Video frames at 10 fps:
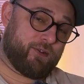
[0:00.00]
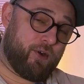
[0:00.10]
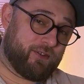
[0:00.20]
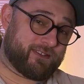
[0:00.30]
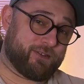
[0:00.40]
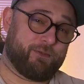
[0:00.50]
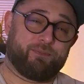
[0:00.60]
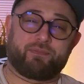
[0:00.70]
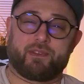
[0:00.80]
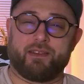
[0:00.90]
also,
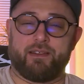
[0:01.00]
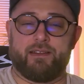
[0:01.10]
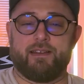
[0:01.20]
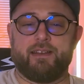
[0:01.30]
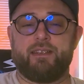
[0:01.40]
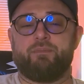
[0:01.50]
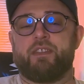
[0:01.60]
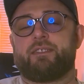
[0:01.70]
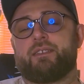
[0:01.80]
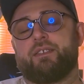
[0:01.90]

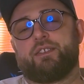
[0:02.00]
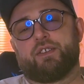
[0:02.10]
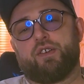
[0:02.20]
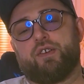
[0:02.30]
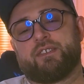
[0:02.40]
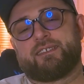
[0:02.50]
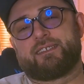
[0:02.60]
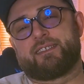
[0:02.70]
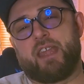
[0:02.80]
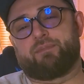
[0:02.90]
limit your
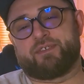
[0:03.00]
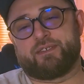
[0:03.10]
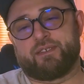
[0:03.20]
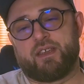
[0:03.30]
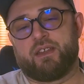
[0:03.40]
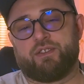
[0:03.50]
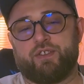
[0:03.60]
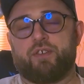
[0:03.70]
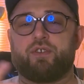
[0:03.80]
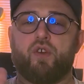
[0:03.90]
steps.
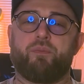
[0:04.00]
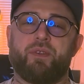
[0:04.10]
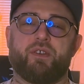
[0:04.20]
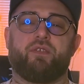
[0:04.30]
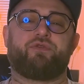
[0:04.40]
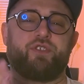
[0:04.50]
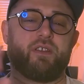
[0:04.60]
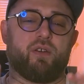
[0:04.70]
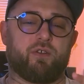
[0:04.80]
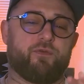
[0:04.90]
Don't go beyond
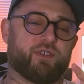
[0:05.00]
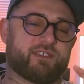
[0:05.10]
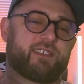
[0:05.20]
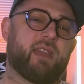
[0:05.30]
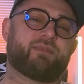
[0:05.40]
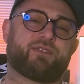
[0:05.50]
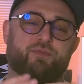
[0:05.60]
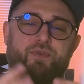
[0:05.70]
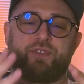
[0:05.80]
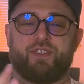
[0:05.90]
3 or 4 steps to
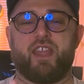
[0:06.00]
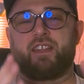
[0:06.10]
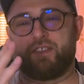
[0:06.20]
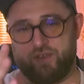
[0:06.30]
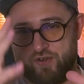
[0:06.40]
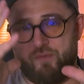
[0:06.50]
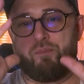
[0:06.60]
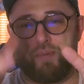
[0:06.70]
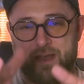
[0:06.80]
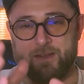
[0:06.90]
protect your
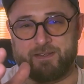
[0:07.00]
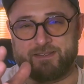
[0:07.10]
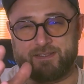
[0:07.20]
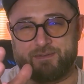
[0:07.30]
balance.